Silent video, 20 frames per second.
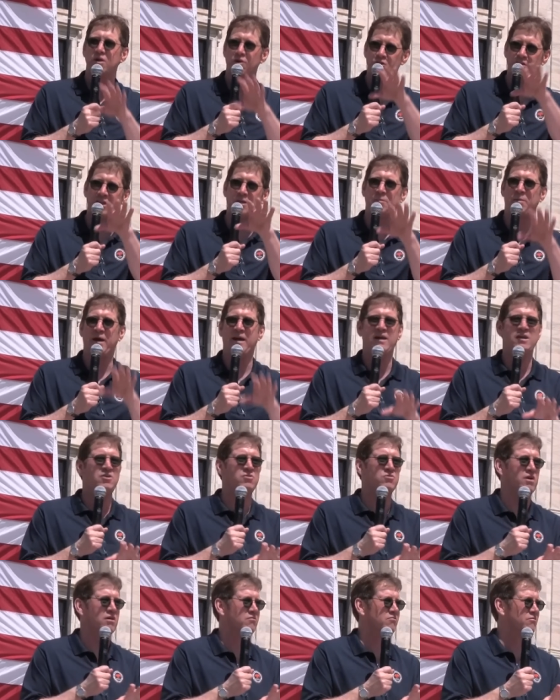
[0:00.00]
you're going to pay
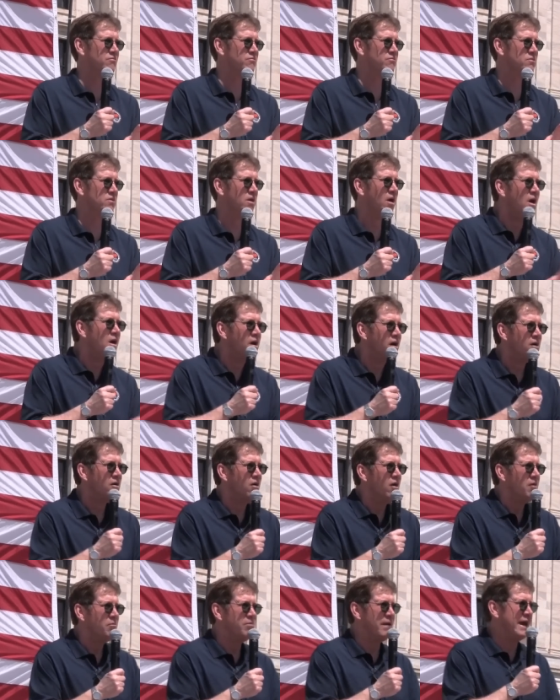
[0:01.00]
into it.
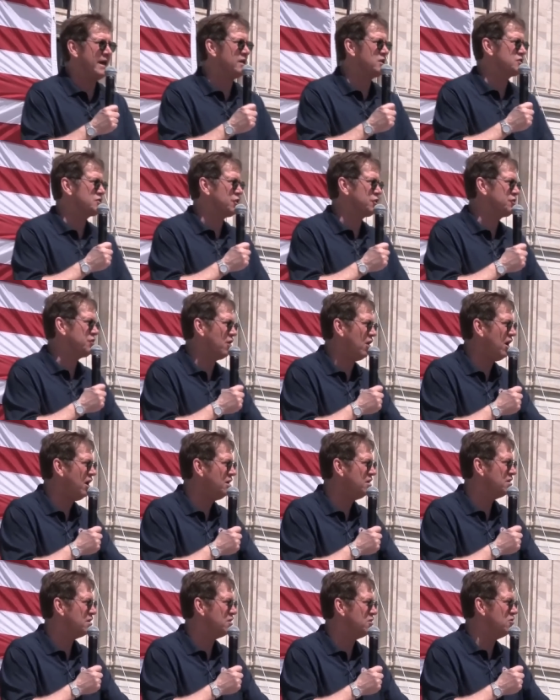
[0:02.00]
Banish the
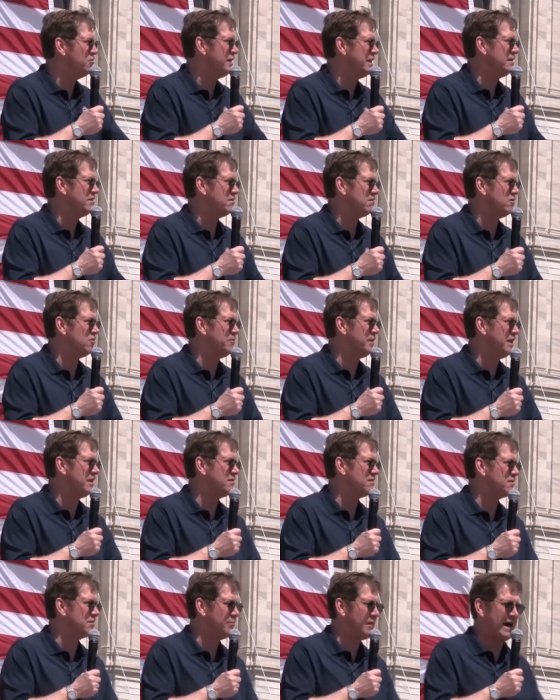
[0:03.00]
thought? You mean you
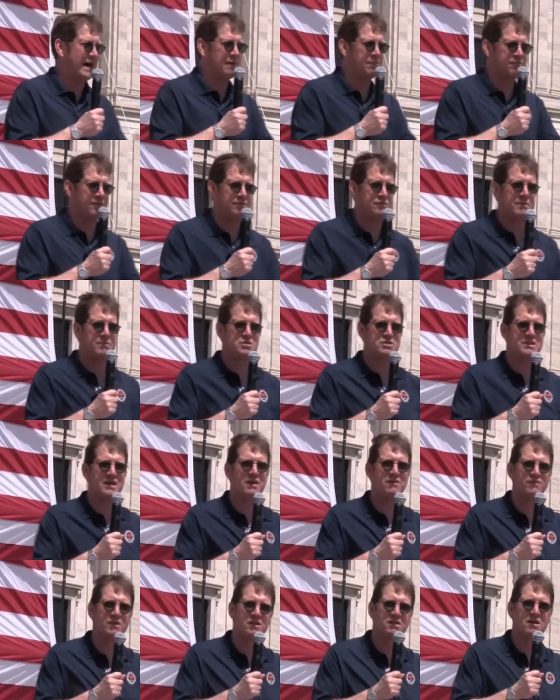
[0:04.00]
mean the bottom
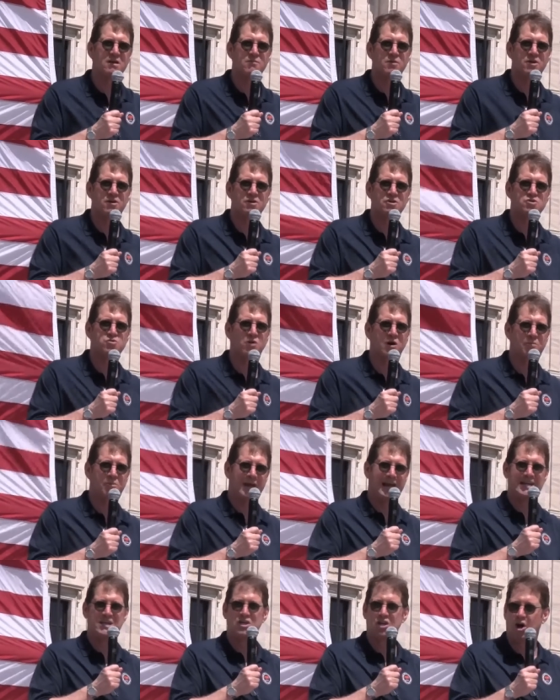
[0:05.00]
50% of income earners who are
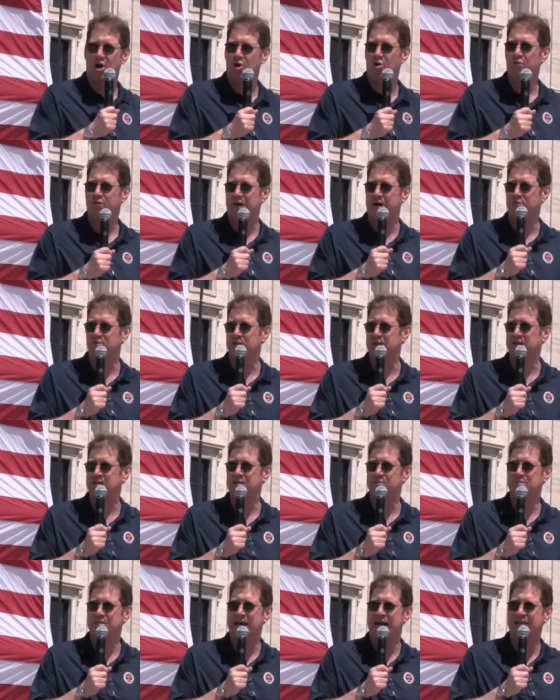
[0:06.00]
paying no federal
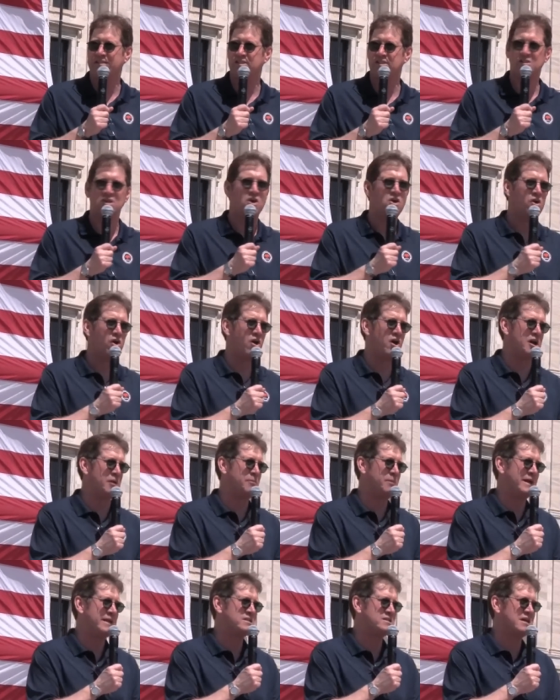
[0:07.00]
income taxes ought
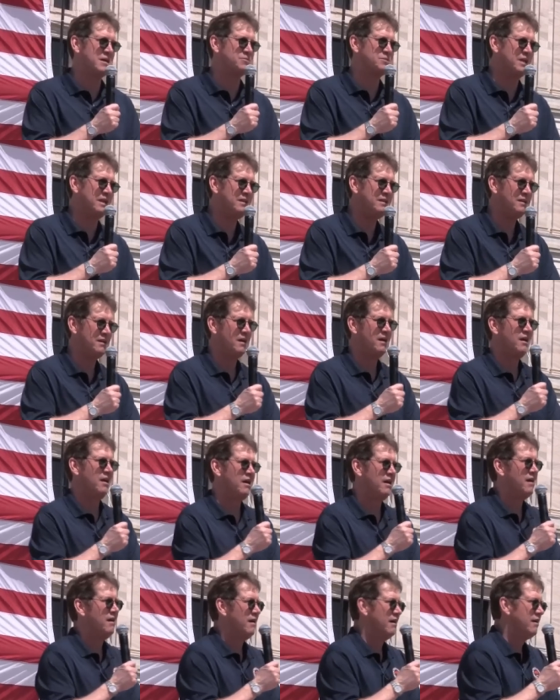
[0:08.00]
to pay something?
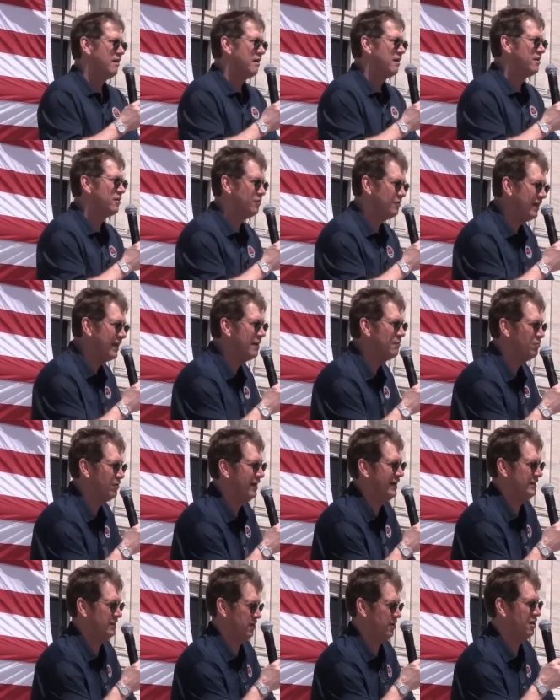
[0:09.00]
You're damn
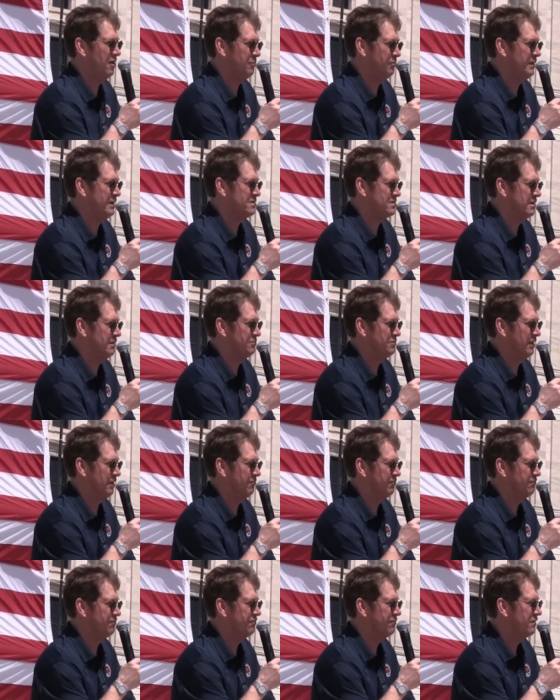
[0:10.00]
right they ought to pay something.
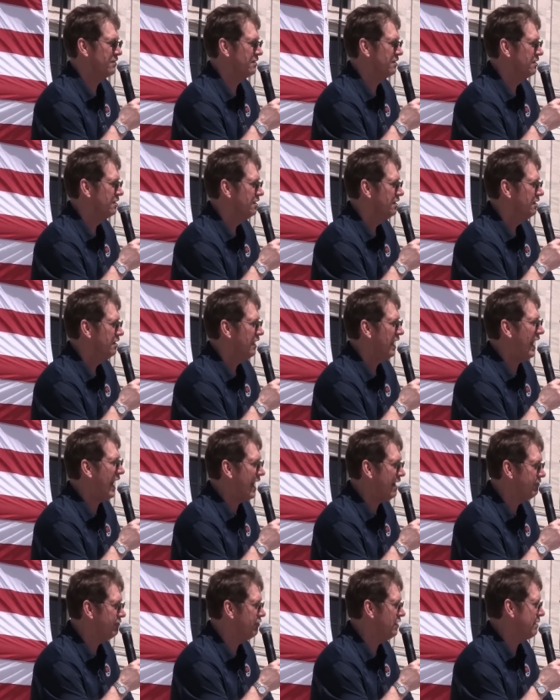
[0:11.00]

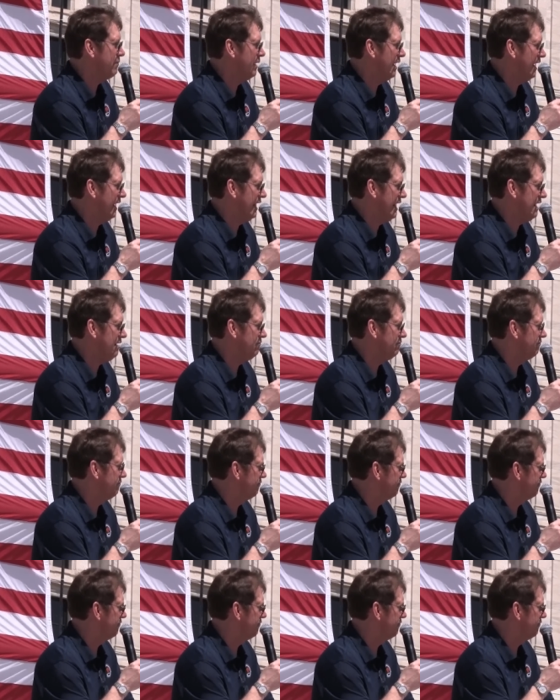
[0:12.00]
Everybody